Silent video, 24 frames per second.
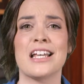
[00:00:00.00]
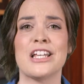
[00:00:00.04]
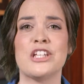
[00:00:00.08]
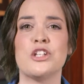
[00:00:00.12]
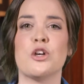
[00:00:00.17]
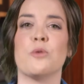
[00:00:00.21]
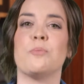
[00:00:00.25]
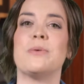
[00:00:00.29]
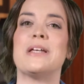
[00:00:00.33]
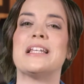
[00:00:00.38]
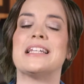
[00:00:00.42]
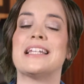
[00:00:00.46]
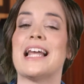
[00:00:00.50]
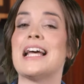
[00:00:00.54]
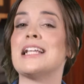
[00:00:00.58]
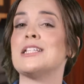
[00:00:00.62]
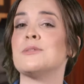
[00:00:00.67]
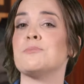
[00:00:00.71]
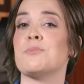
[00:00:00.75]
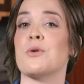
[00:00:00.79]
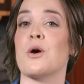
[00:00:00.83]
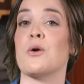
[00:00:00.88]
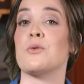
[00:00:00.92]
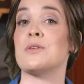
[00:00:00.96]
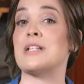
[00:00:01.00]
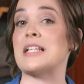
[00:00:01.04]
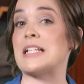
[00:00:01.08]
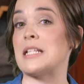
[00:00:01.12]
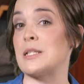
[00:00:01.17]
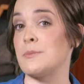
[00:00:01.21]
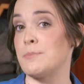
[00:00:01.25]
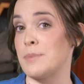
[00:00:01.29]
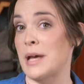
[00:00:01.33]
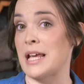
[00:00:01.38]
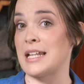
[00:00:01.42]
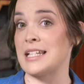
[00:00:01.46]
you'll be less prone to
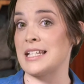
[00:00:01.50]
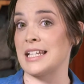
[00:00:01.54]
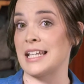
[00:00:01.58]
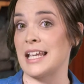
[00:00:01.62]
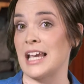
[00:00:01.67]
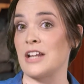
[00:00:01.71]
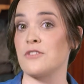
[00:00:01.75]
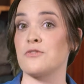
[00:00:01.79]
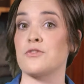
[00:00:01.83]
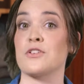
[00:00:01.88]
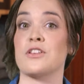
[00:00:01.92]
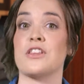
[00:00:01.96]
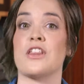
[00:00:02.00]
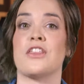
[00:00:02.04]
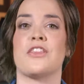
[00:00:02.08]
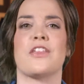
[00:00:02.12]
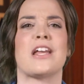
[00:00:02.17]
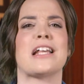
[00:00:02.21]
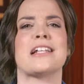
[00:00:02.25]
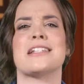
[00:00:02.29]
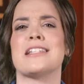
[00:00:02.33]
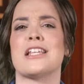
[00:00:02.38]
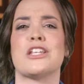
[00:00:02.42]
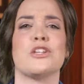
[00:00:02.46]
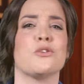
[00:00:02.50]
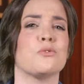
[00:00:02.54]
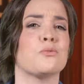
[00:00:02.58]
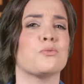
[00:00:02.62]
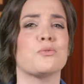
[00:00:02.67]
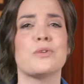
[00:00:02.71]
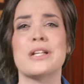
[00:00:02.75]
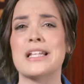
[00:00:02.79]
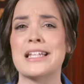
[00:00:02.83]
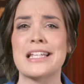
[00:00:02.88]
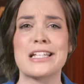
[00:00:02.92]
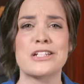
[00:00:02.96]
spending it for the things that you
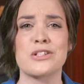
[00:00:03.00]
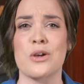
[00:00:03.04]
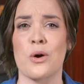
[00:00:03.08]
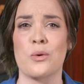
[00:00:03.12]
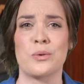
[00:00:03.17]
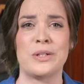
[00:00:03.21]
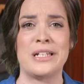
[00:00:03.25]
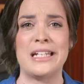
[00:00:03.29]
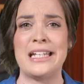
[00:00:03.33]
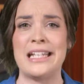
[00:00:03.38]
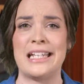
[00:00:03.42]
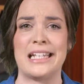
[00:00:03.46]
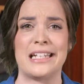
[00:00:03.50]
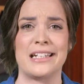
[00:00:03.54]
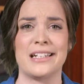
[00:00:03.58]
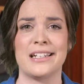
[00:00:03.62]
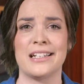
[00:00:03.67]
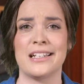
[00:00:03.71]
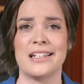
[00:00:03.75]
really don't need.